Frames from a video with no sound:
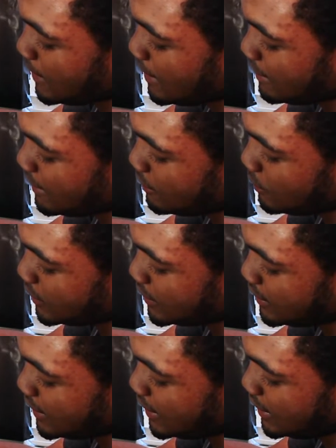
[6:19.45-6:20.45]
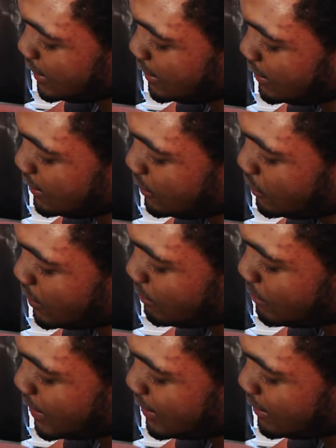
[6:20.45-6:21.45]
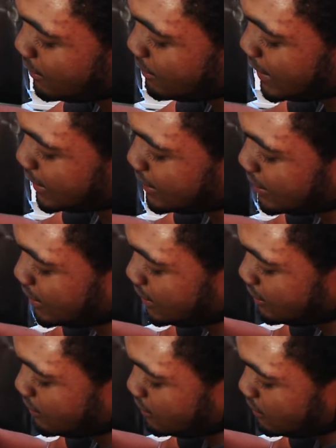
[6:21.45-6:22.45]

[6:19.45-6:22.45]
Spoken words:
And then with the knee, you can bend them at the knee,